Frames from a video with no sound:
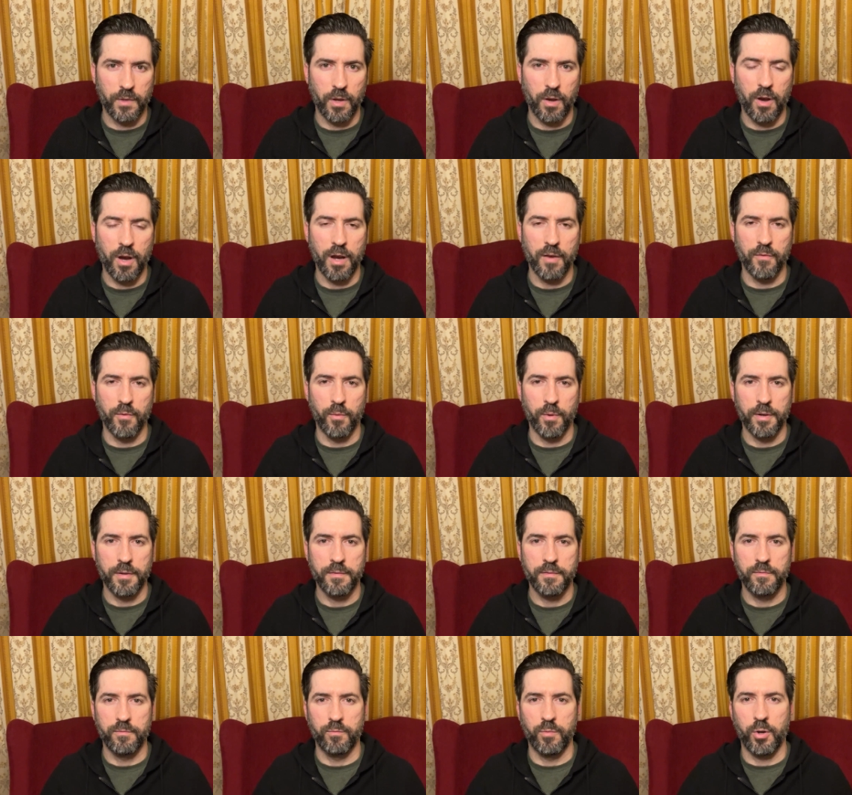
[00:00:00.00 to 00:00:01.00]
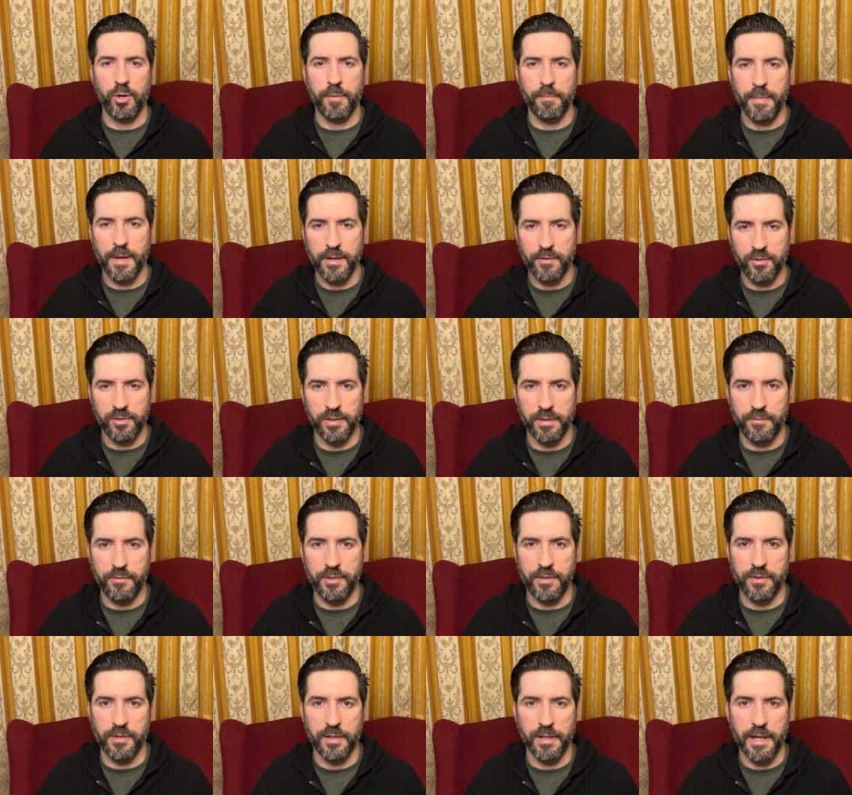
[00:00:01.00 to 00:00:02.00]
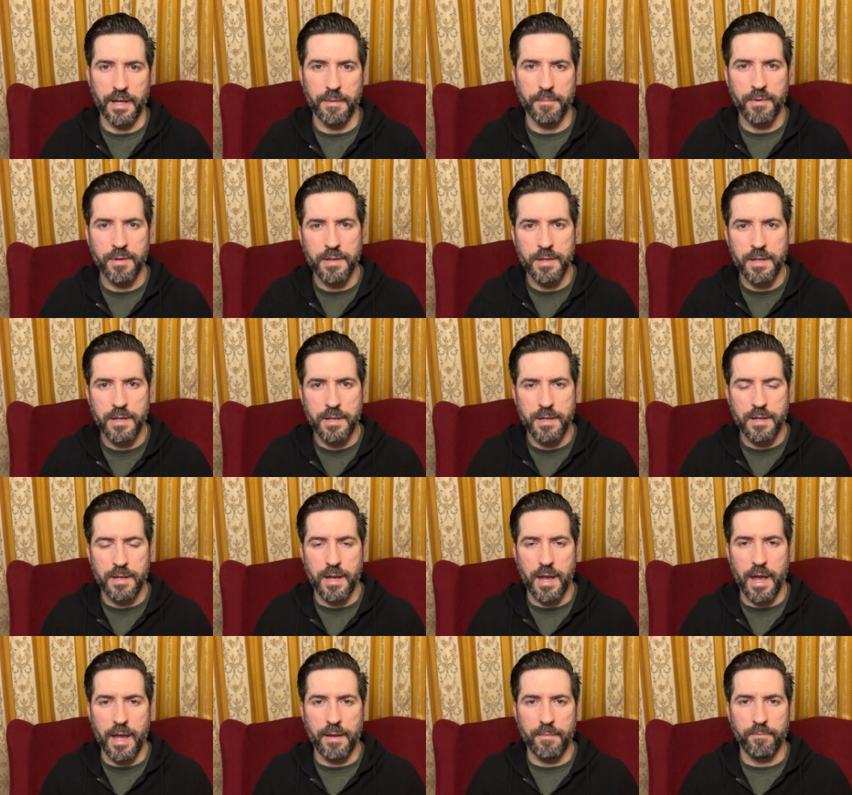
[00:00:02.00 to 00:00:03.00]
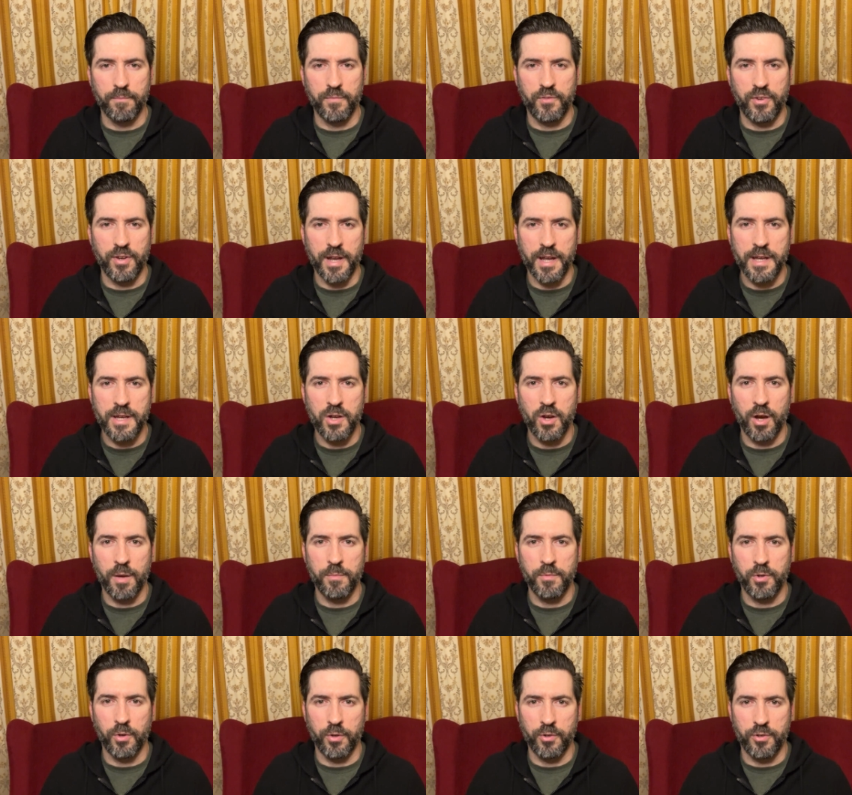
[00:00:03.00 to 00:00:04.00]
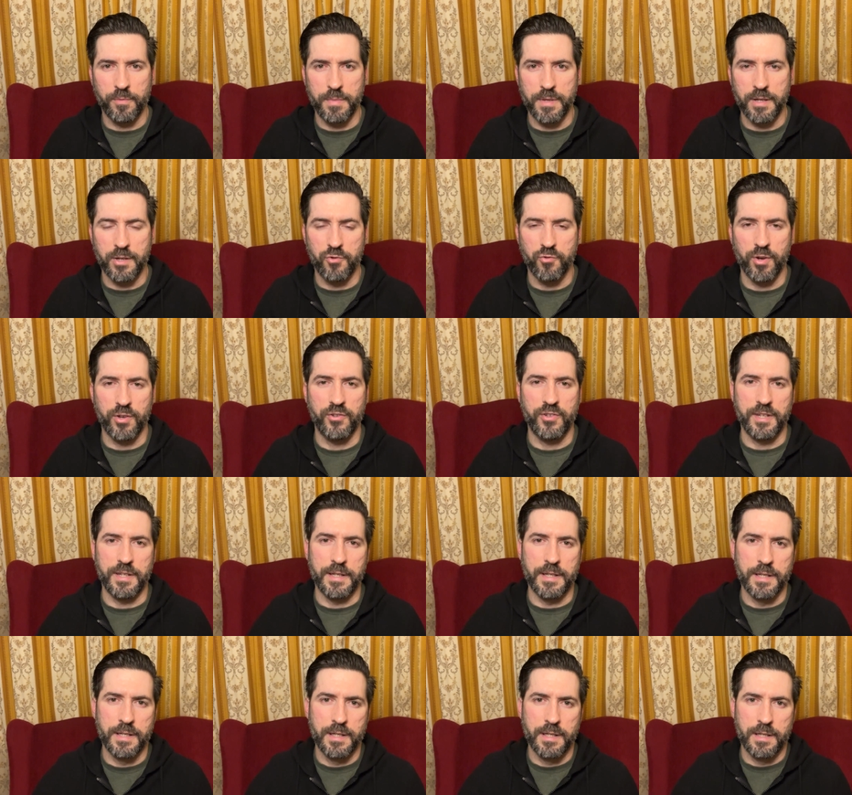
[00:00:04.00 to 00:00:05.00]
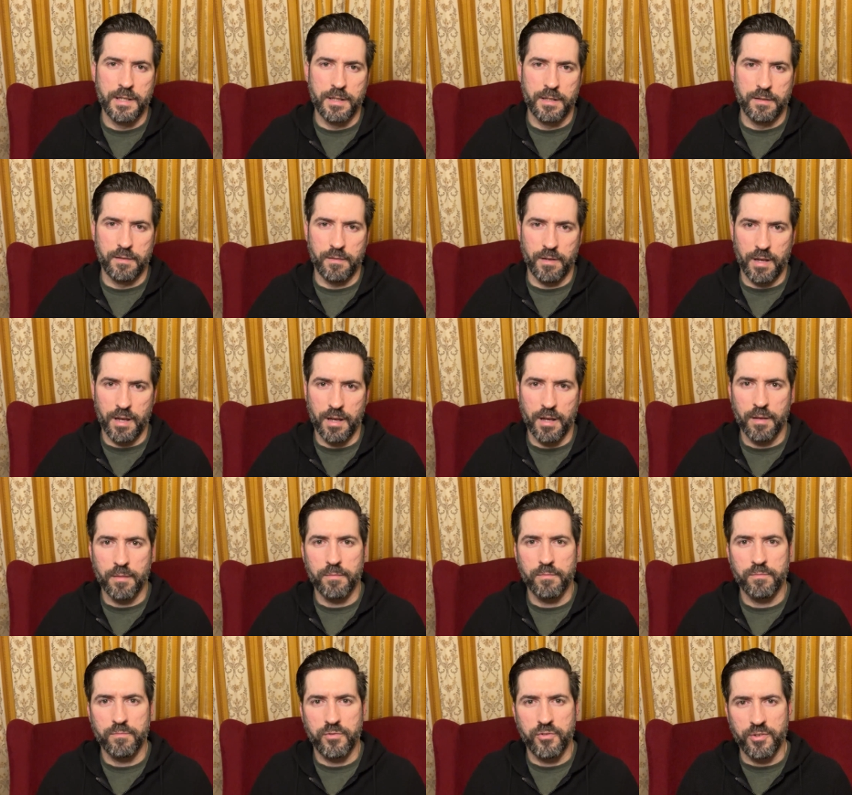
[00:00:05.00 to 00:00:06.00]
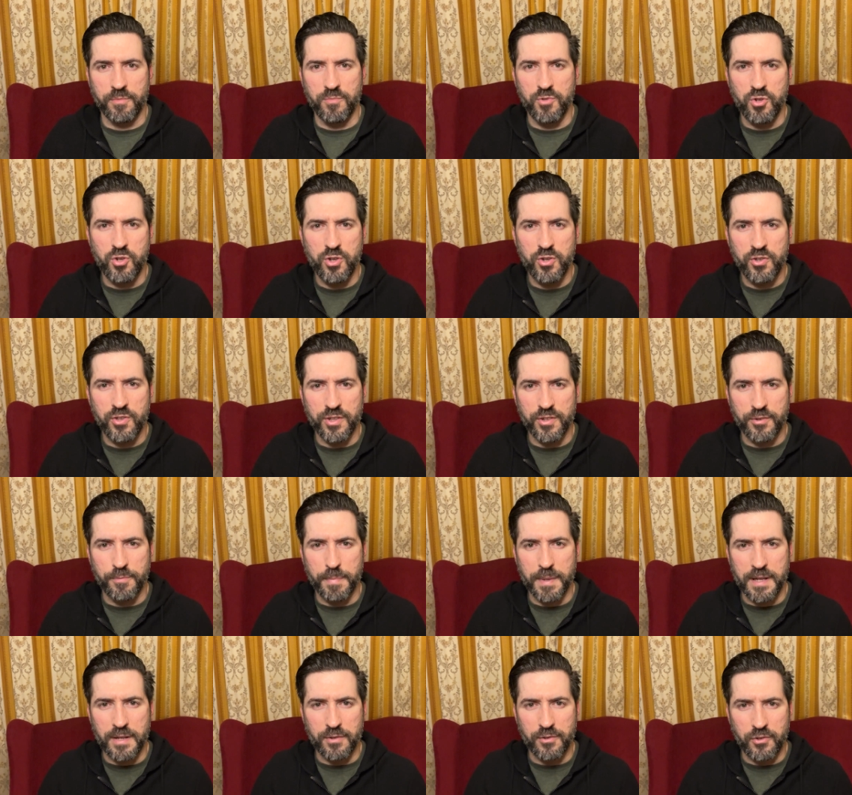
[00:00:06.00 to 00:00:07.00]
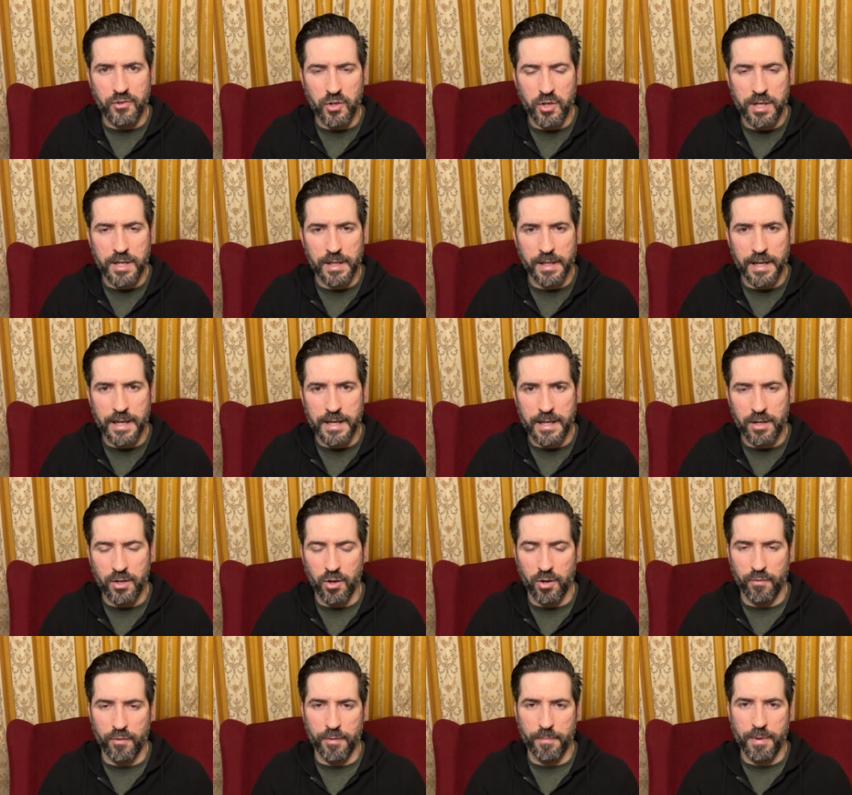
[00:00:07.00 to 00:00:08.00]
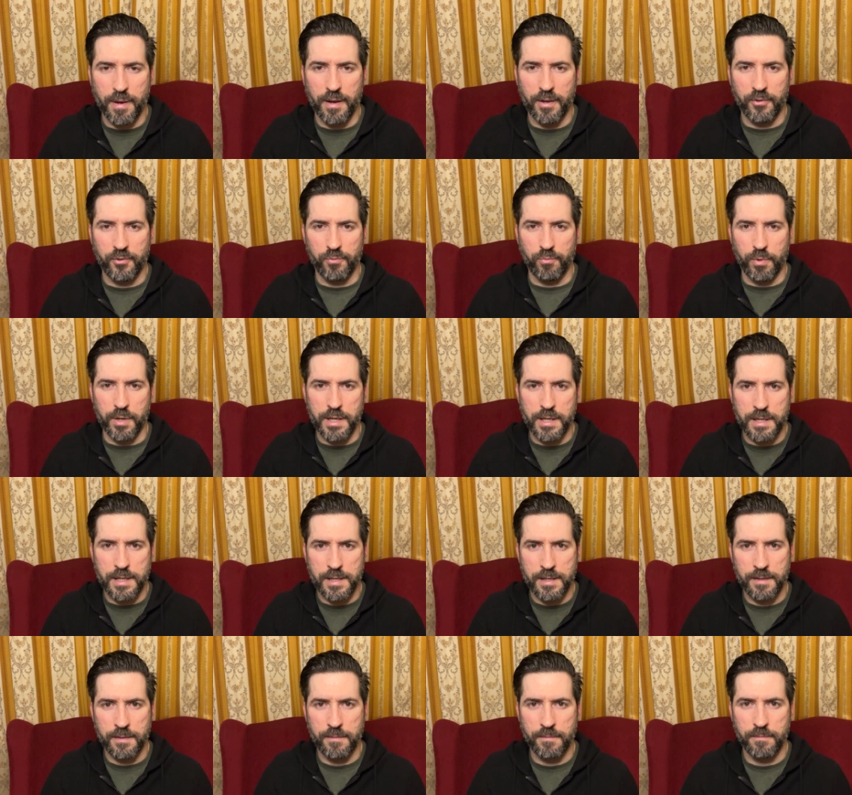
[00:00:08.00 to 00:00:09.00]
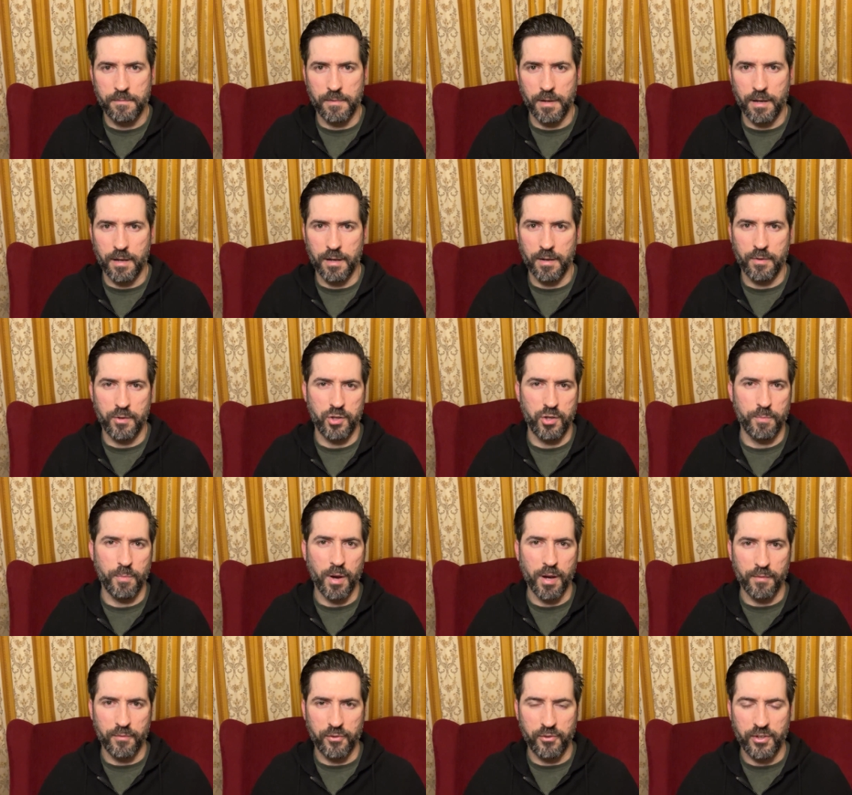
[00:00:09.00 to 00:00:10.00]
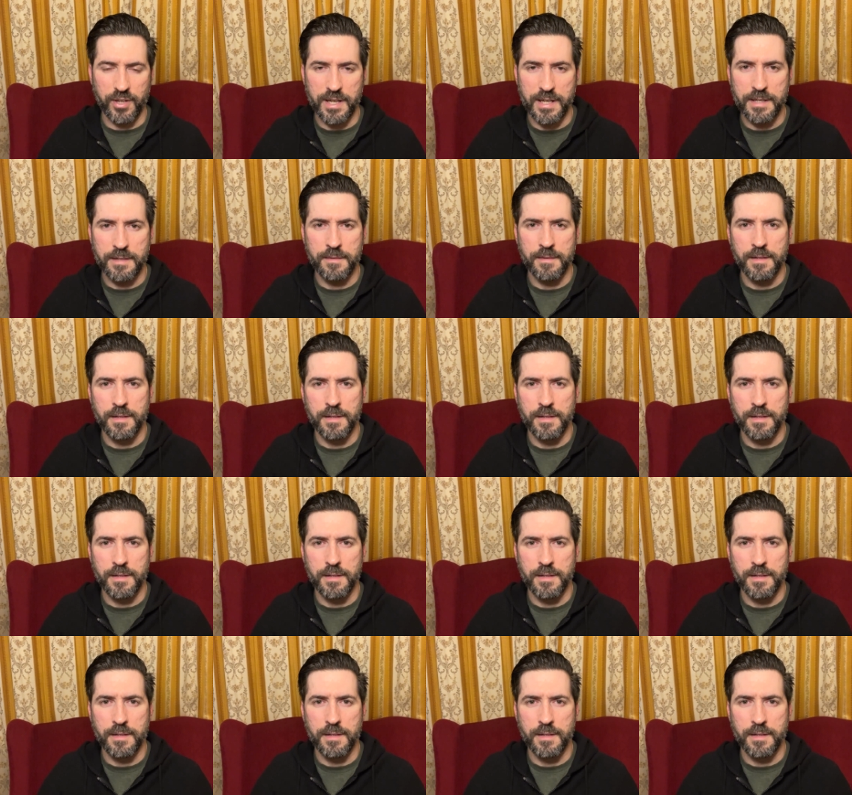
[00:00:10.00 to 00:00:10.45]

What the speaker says: Hi everyone, welcome back to Lifting the Lamp. And today I'm going to be addressing some news that's been circulating over the past week that you might have seen